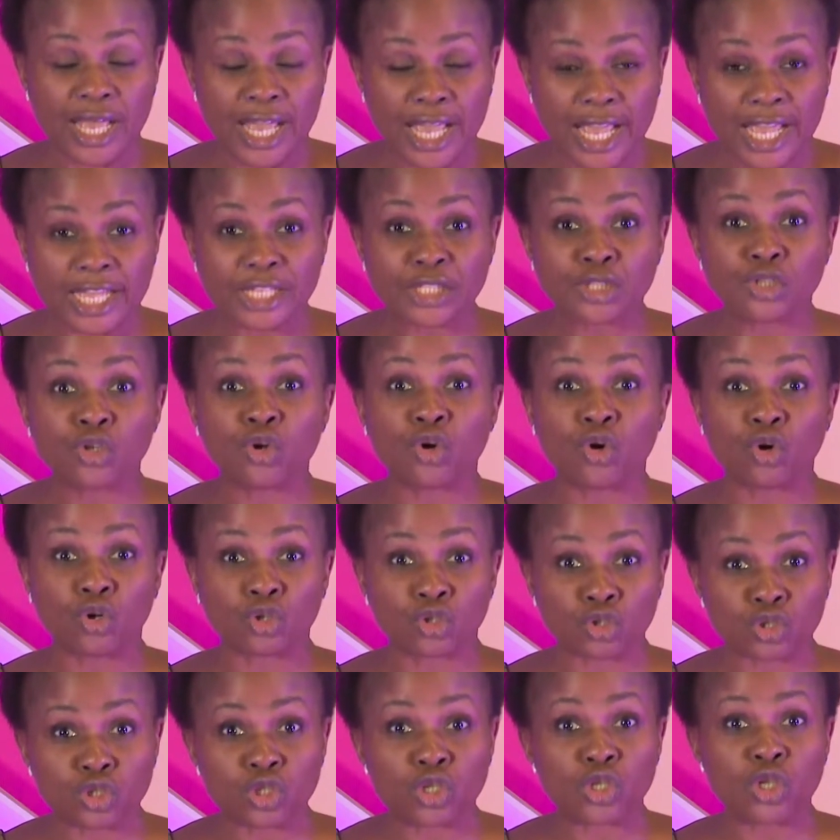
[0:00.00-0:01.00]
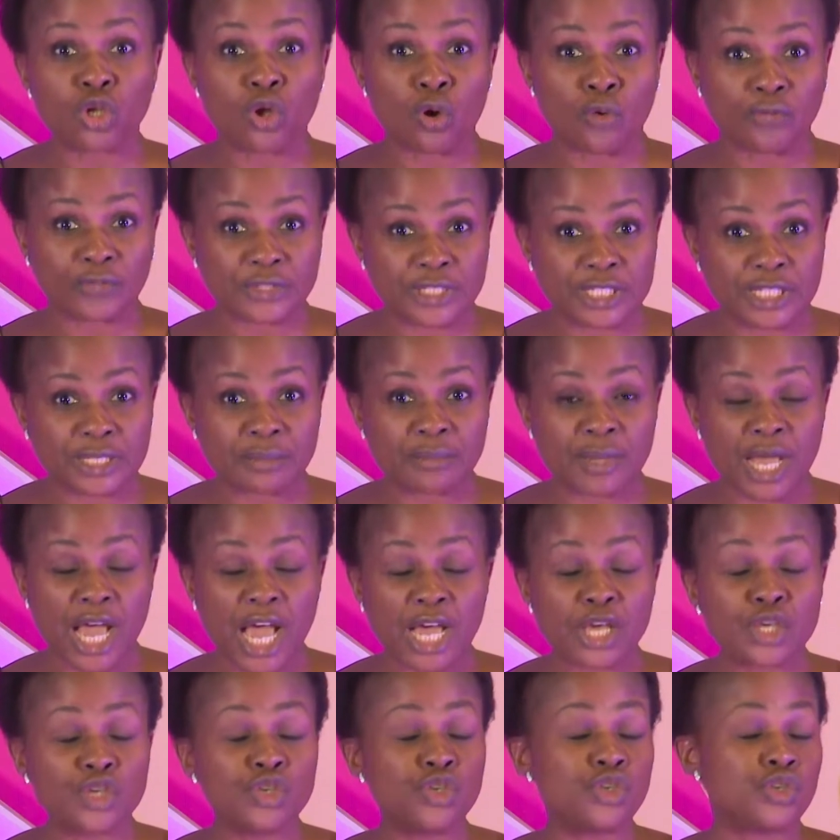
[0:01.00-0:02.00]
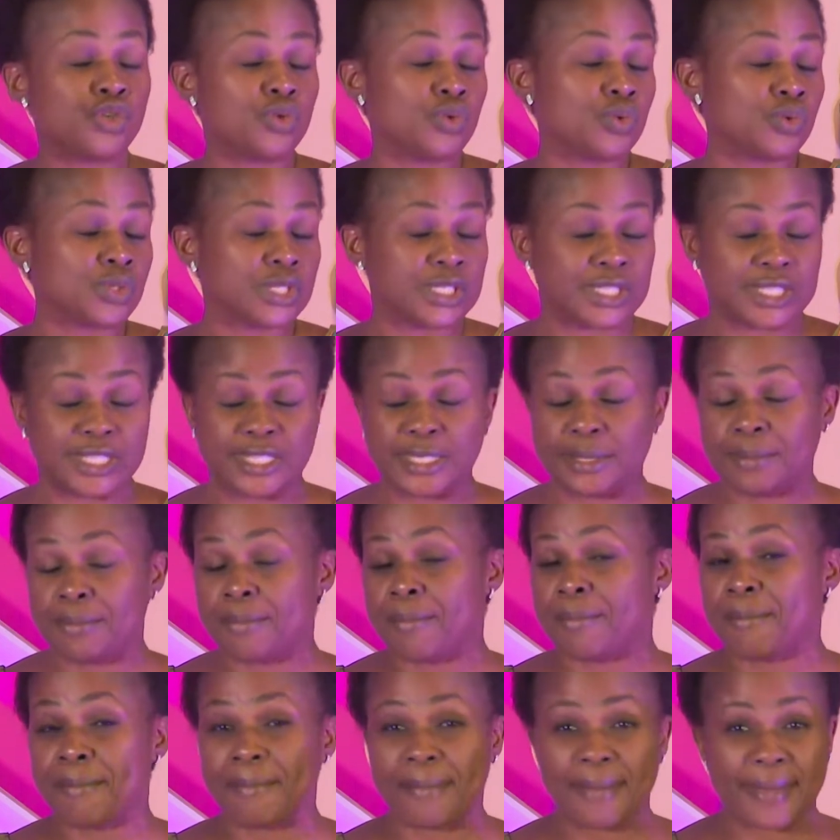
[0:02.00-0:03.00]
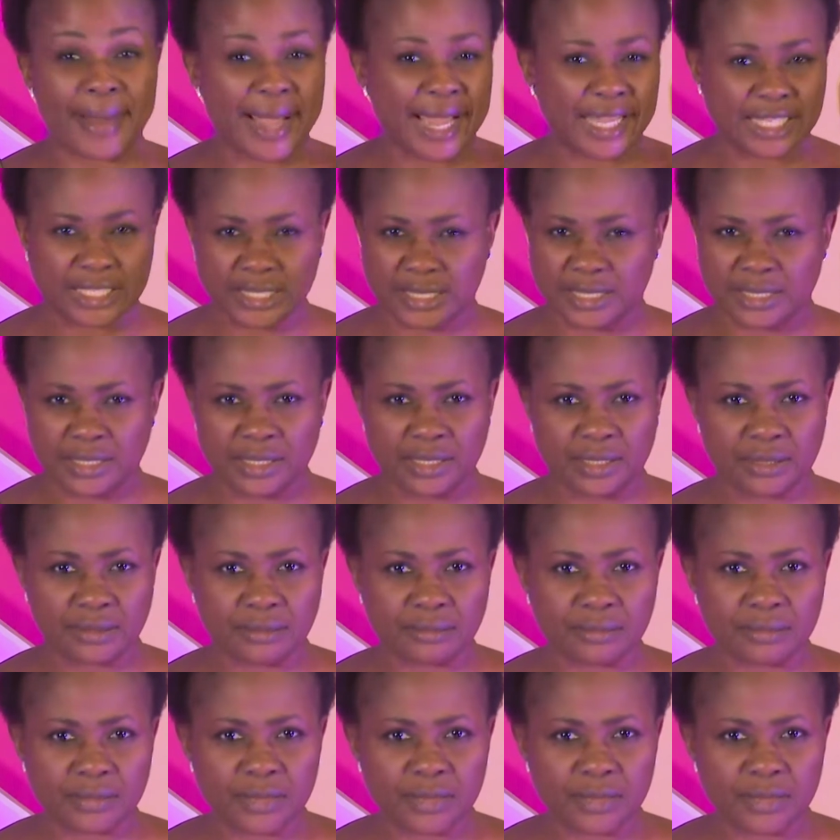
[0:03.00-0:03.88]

And God loved him and used him mightily.